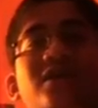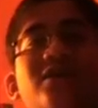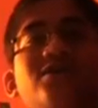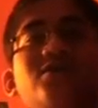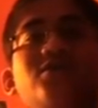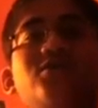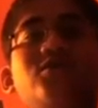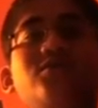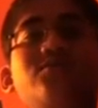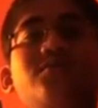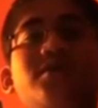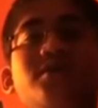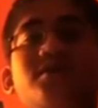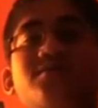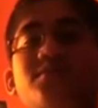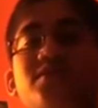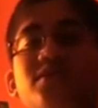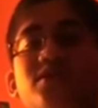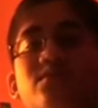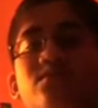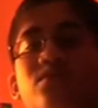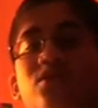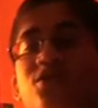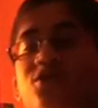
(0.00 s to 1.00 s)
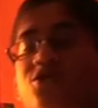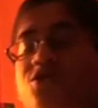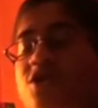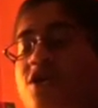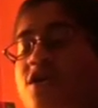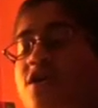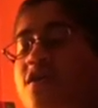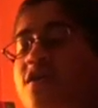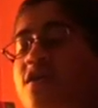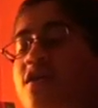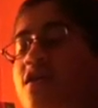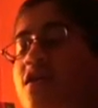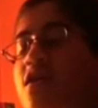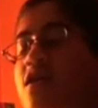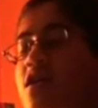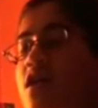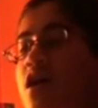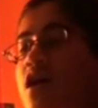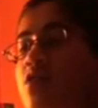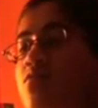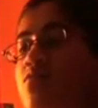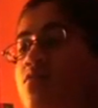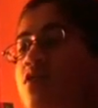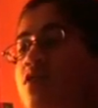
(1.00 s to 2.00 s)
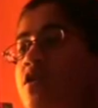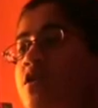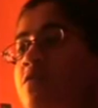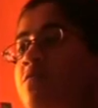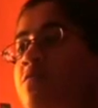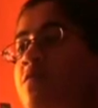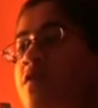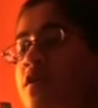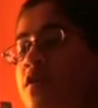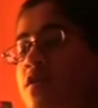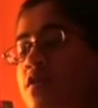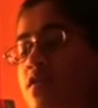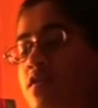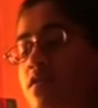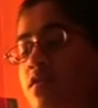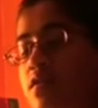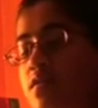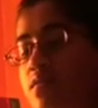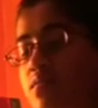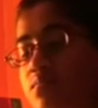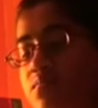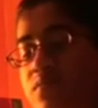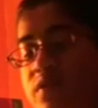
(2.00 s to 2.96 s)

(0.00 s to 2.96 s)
thank you so much, Mr. Marchand. I really feel